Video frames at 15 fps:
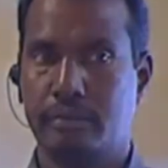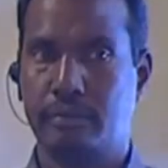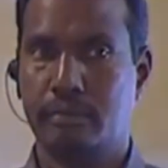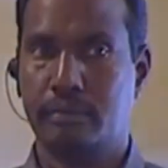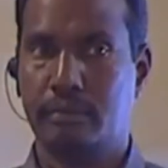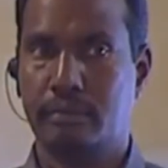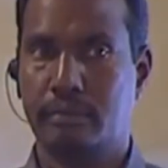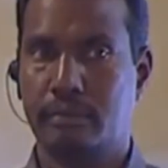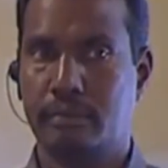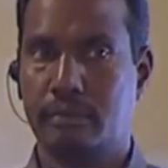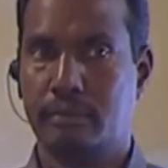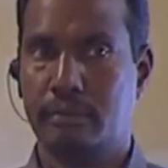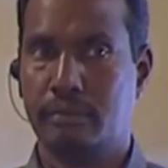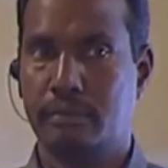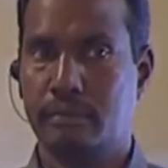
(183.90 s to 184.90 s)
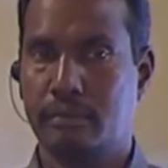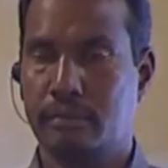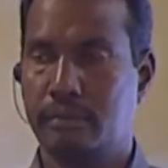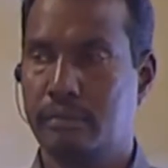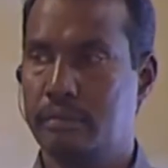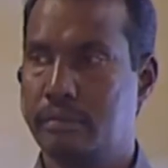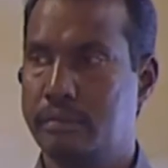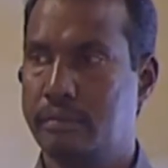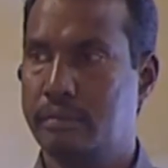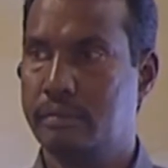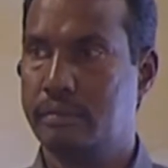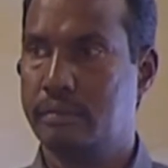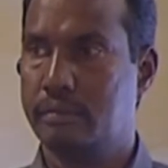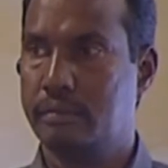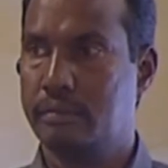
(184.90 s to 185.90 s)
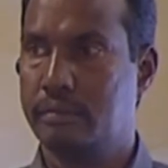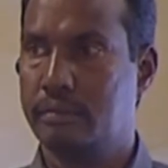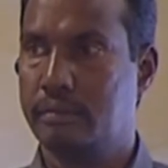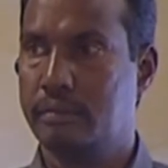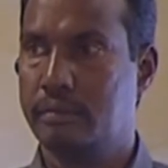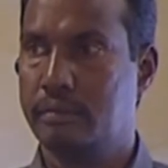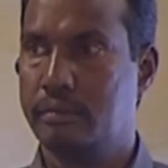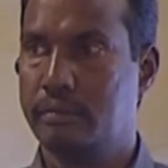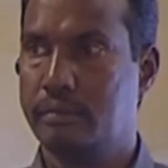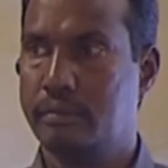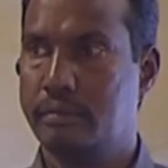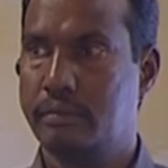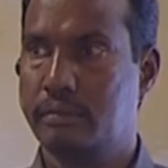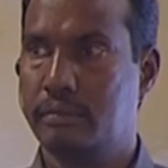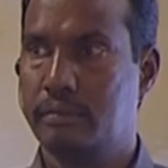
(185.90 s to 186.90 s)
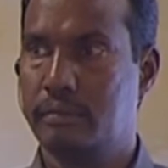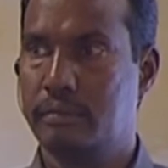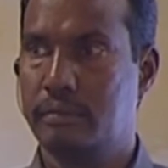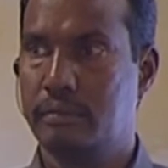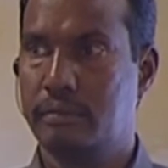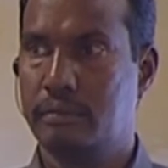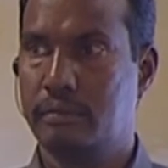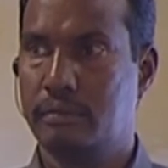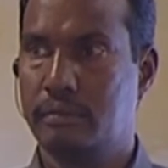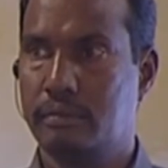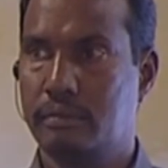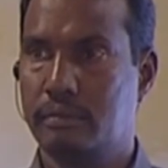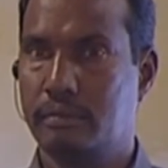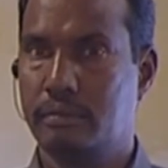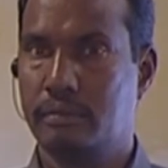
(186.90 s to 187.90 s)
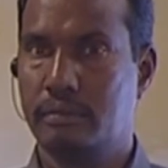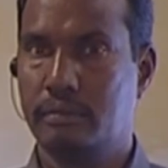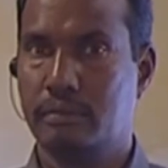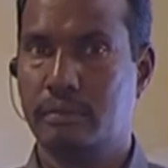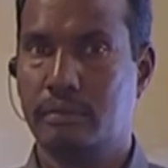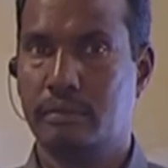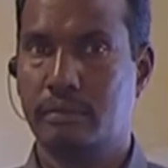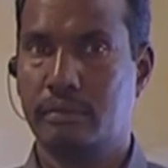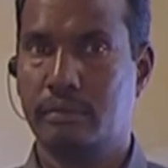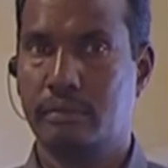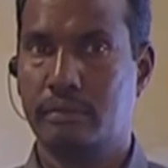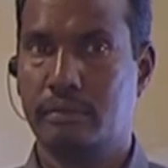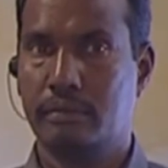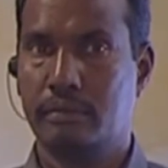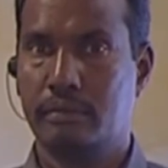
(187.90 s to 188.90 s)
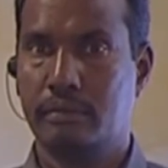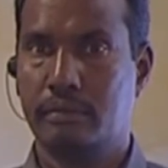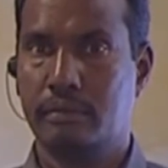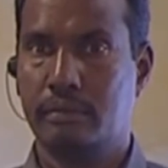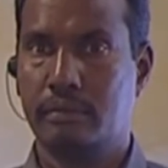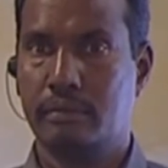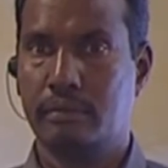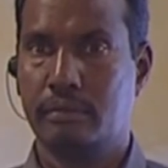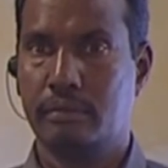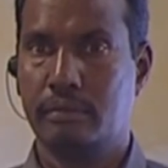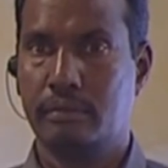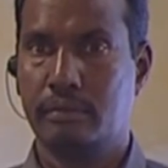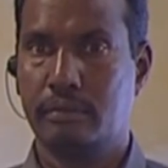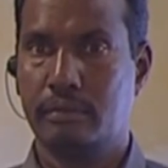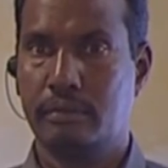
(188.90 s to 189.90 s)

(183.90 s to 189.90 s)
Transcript: The person shown says nothing.